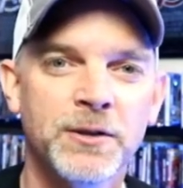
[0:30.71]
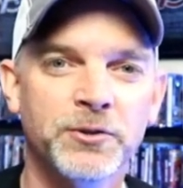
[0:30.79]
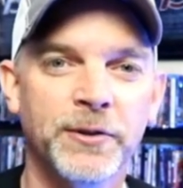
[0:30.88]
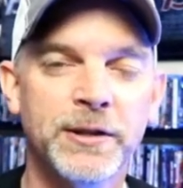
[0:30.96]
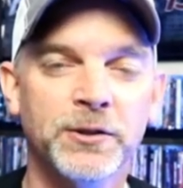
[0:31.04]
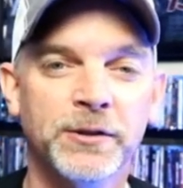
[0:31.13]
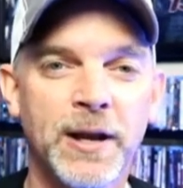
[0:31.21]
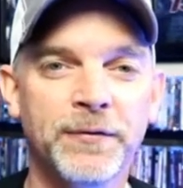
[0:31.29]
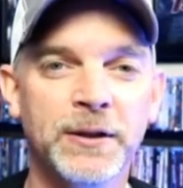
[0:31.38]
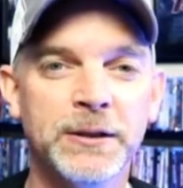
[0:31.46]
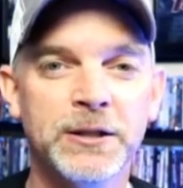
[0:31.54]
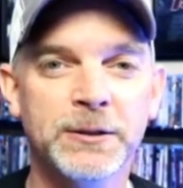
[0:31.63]
So these are
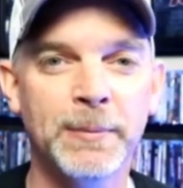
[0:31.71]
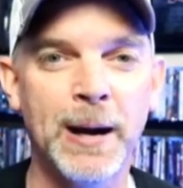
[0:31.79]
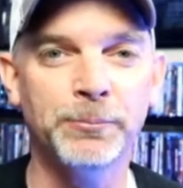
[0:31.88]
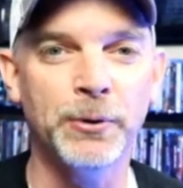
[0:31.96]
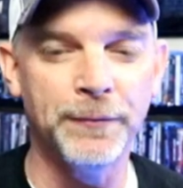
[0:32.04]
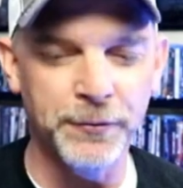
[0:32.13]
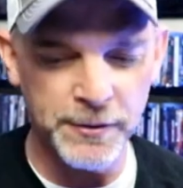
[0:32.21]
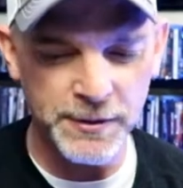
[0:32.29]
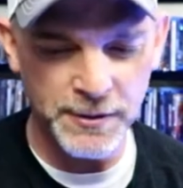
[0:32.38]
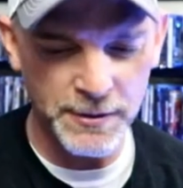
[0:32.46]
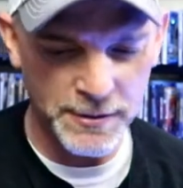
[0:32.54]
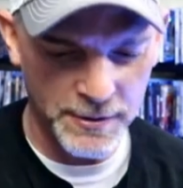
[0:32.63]
definitely just my
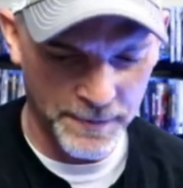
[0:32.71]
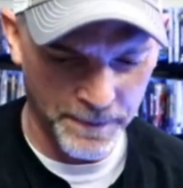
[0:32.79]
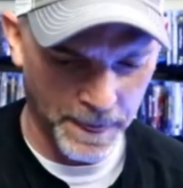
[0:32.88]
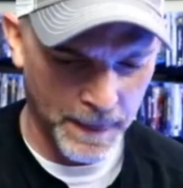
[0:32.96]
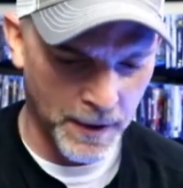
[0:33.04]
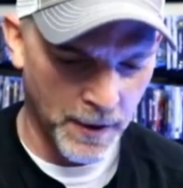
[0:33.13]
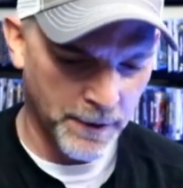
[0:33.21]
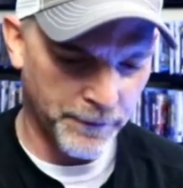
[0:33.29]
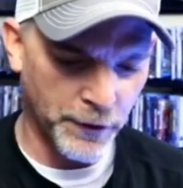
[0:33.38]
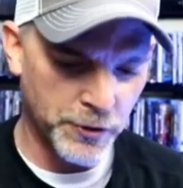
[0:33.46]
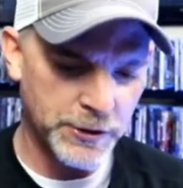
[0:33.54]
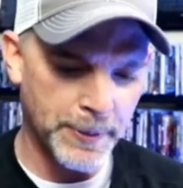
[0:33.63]
preferences.
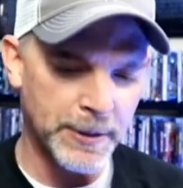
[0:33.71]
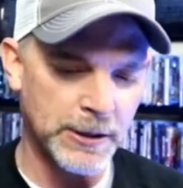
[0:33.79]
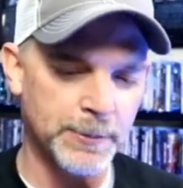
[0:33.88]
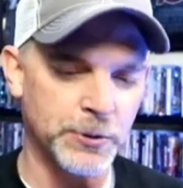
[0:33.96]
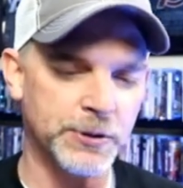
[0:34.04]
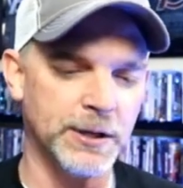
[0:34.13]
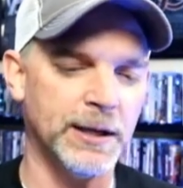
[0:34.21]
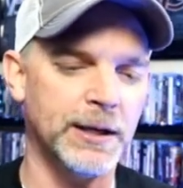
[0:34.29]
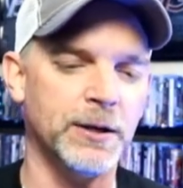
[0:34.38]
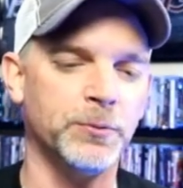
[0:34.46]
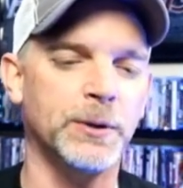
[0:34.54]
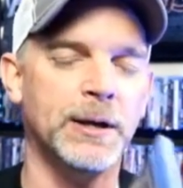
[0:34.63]
First up at number
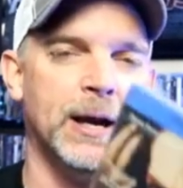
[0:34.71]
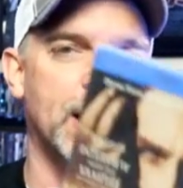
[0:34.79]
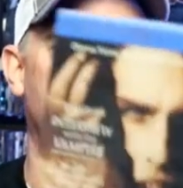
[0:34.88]
10, we